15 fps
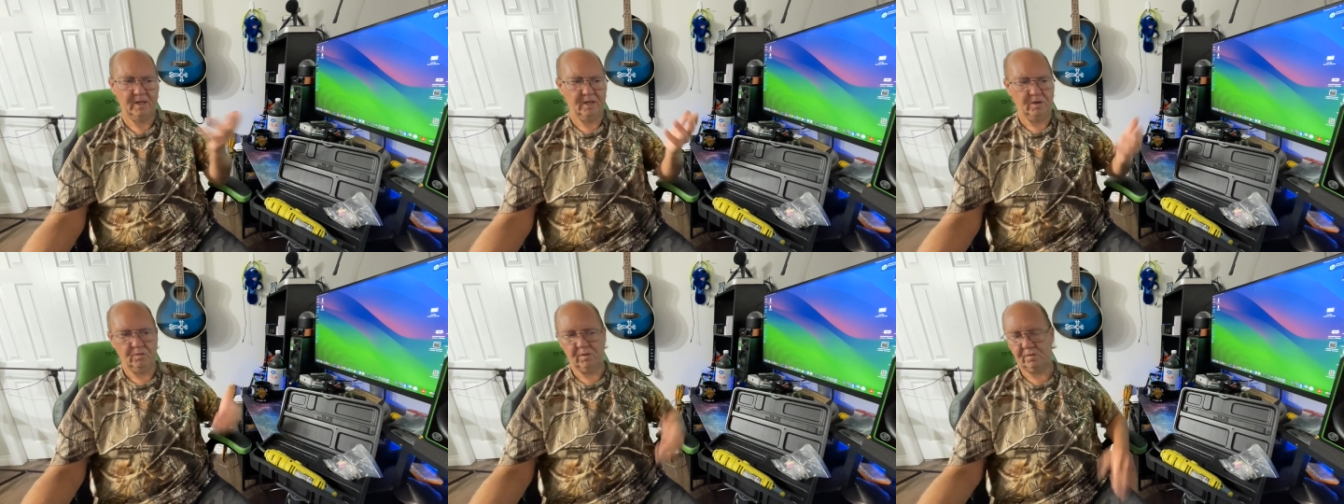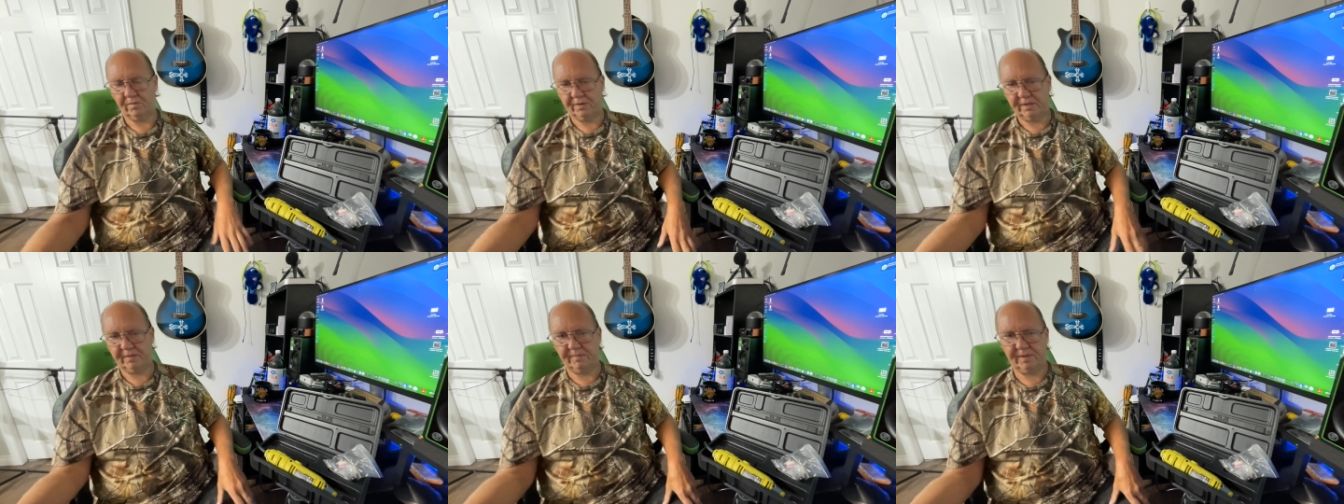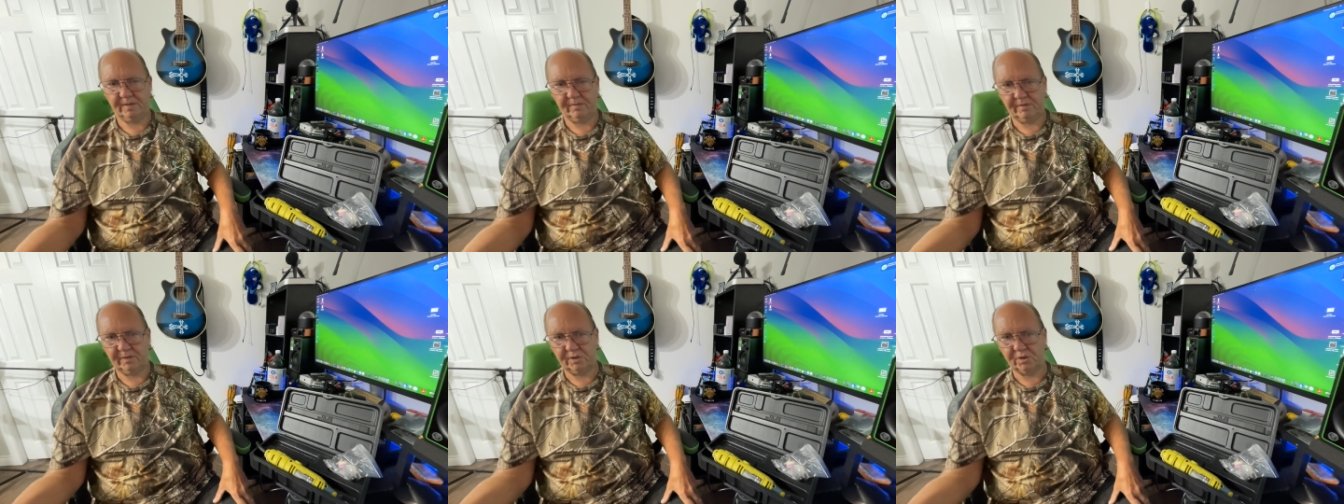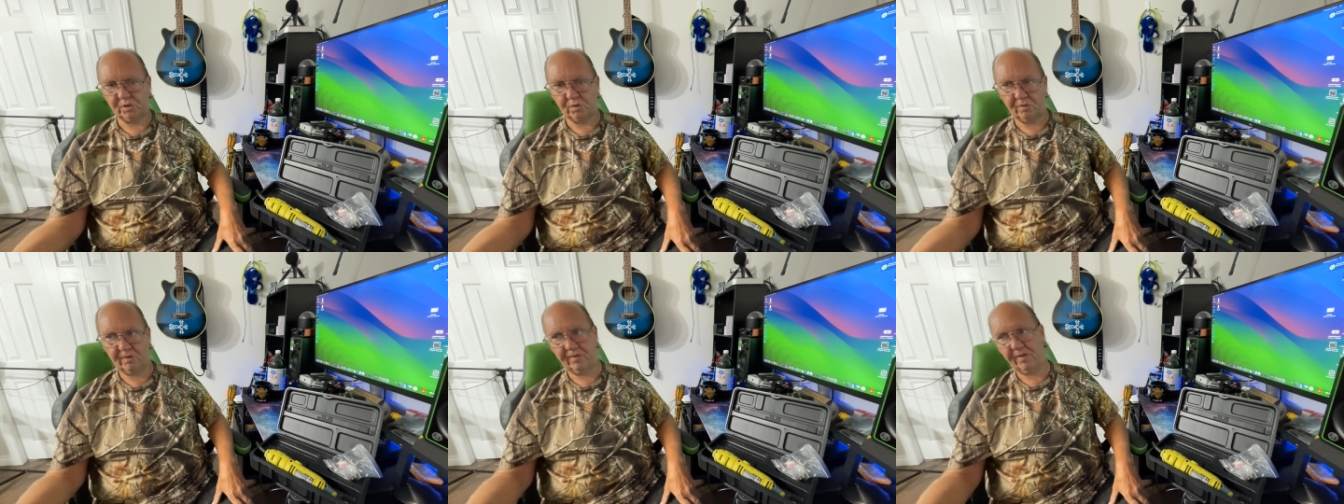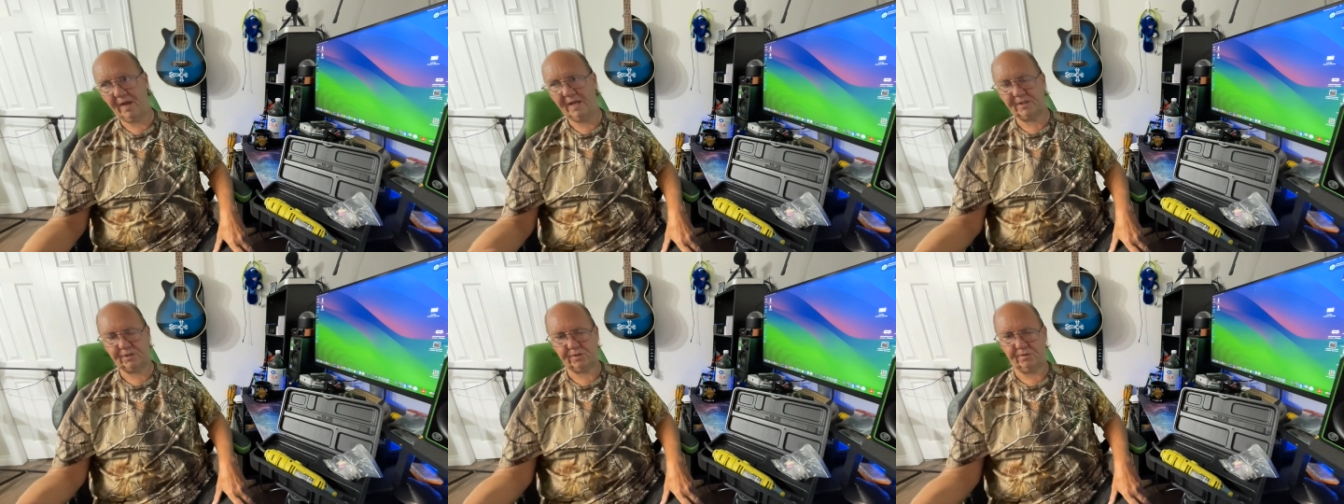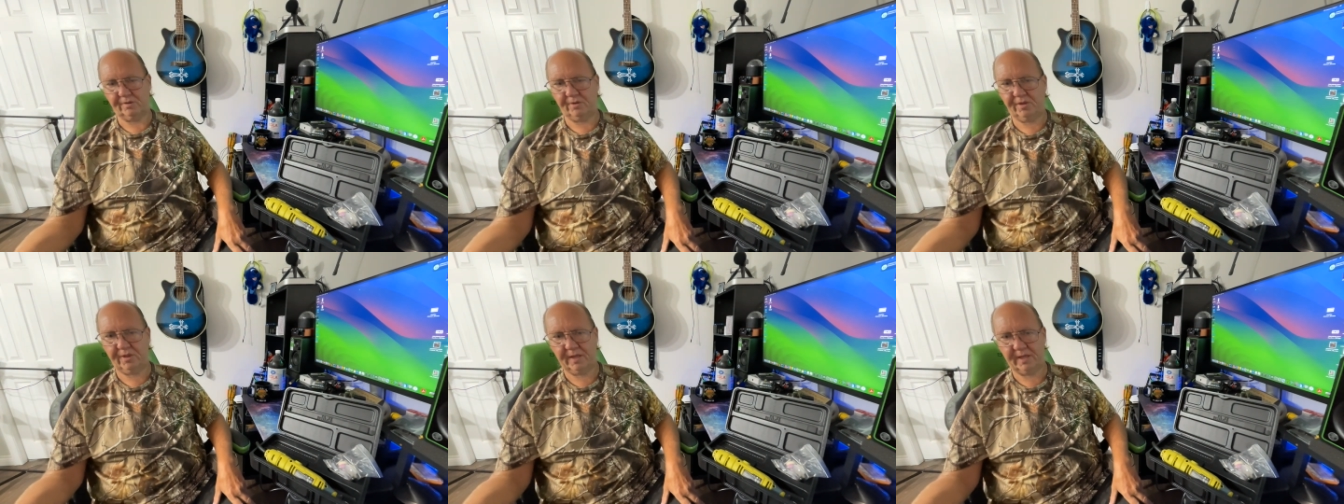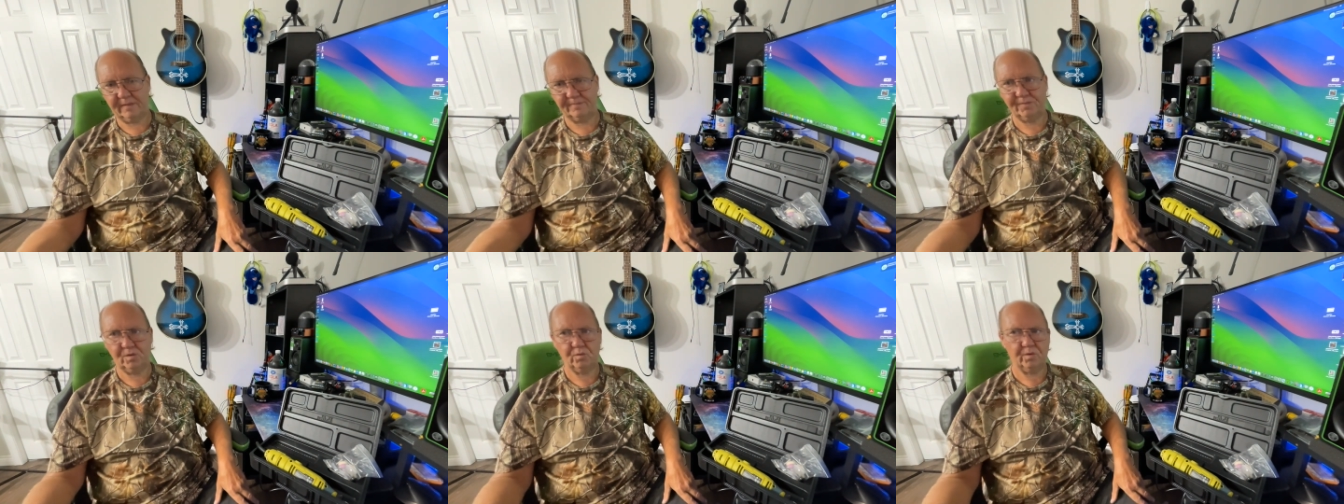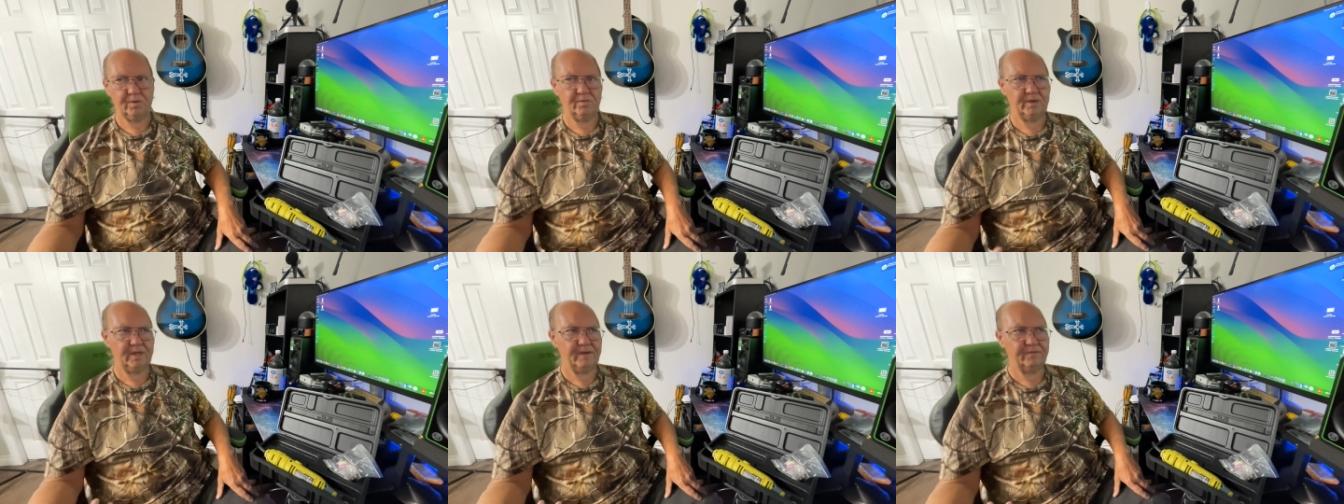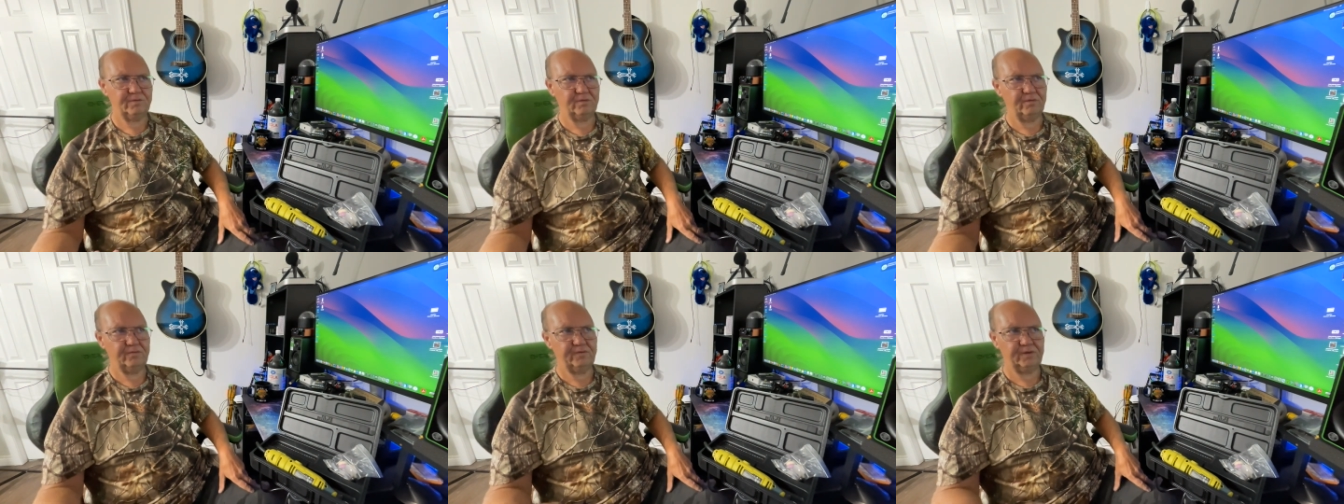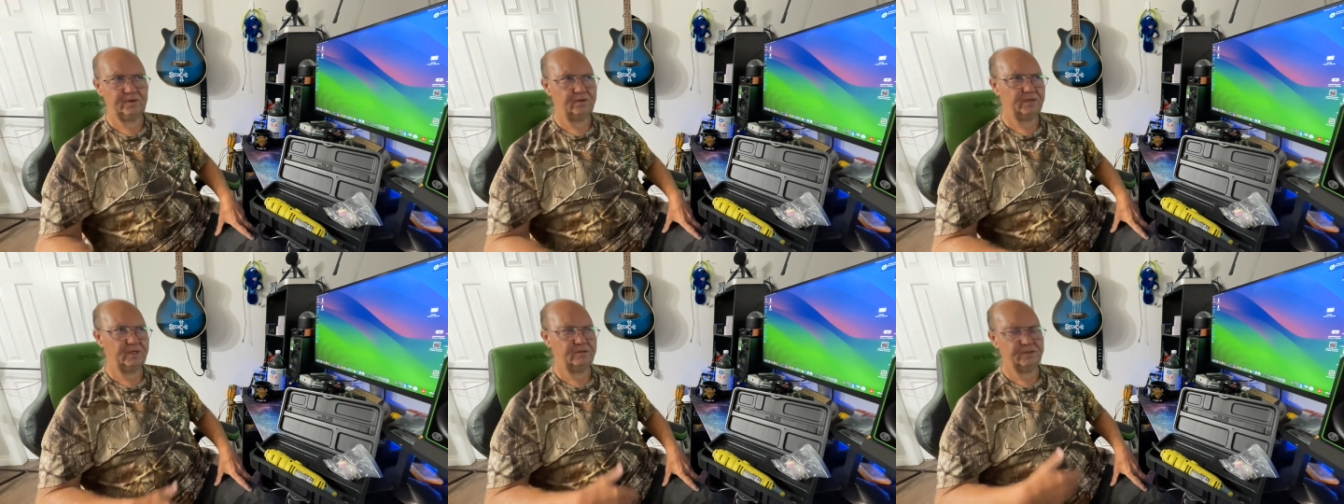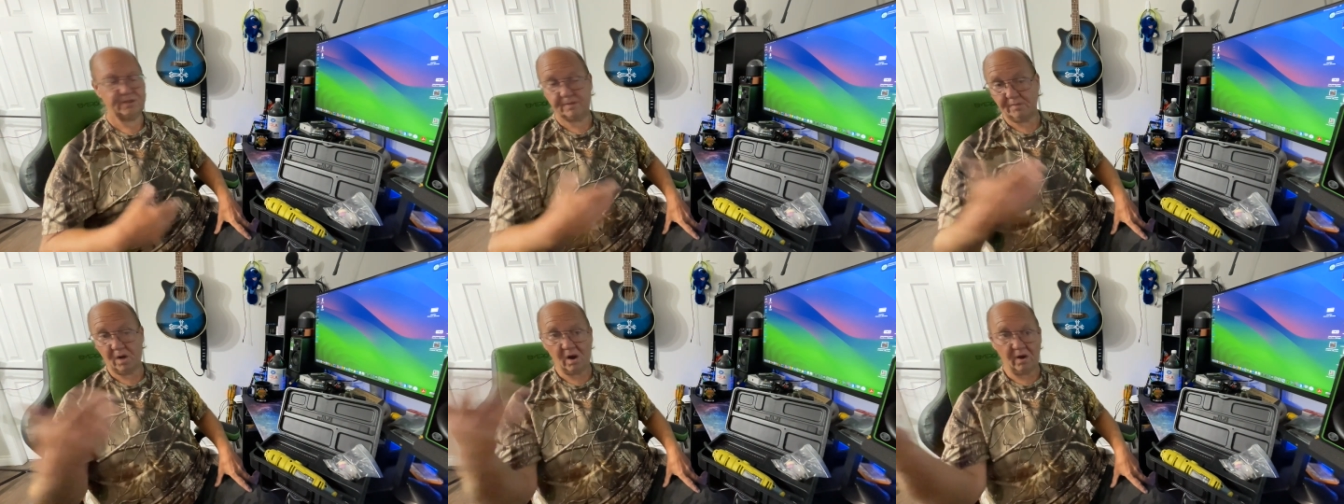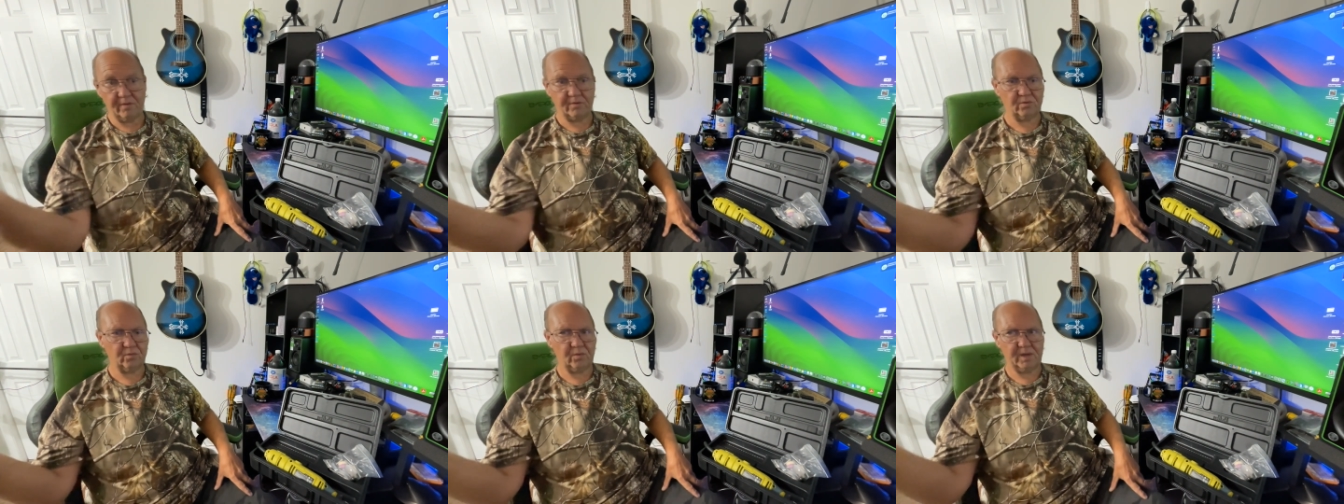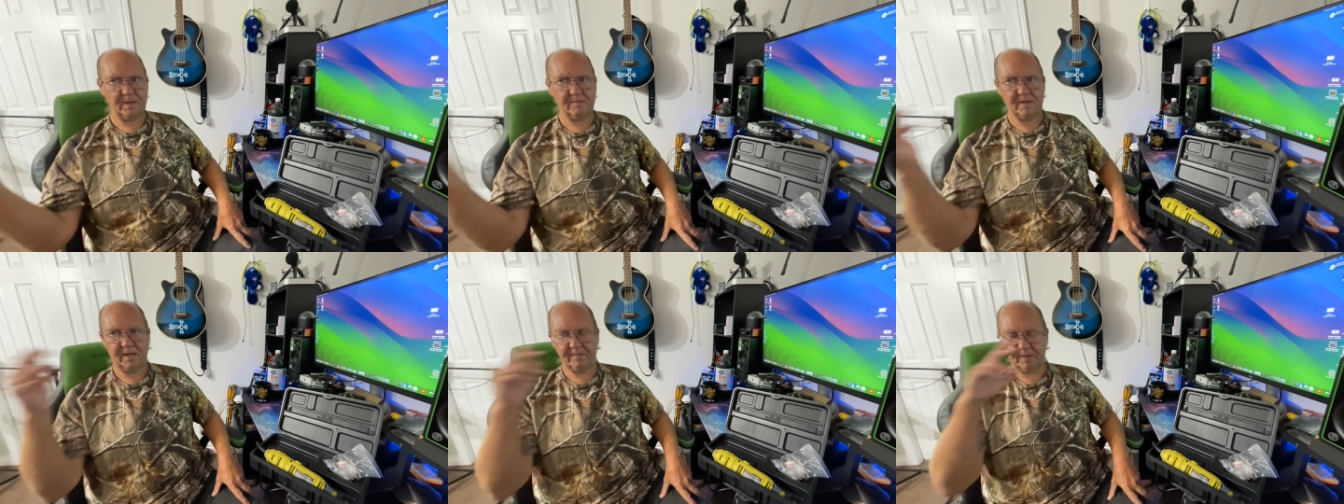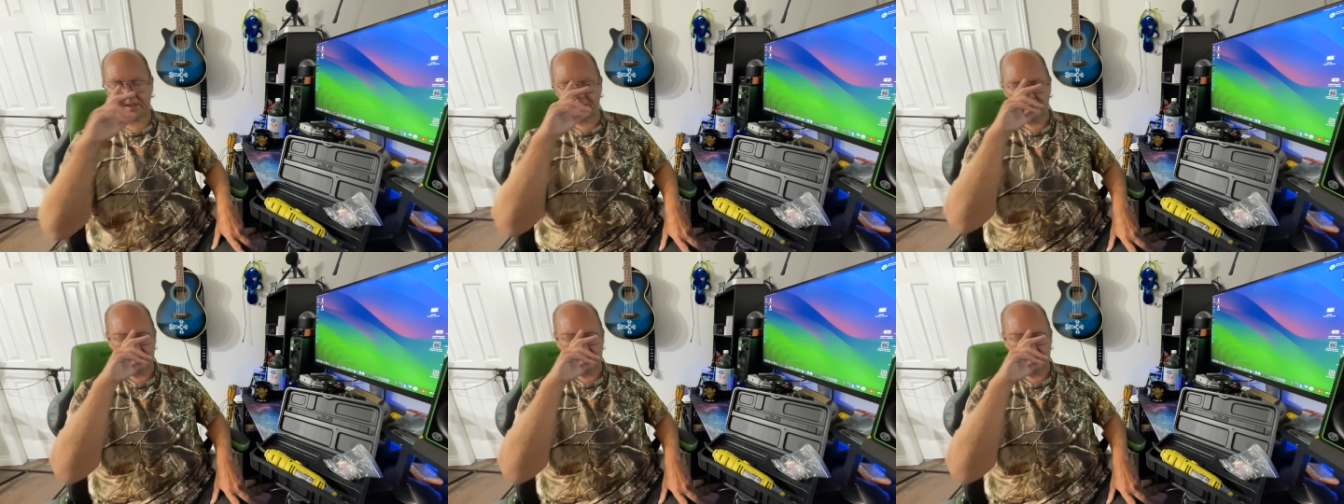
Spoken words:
we wouldn't have been able to do that sort of thing. We would have to have figured out some other way maybe,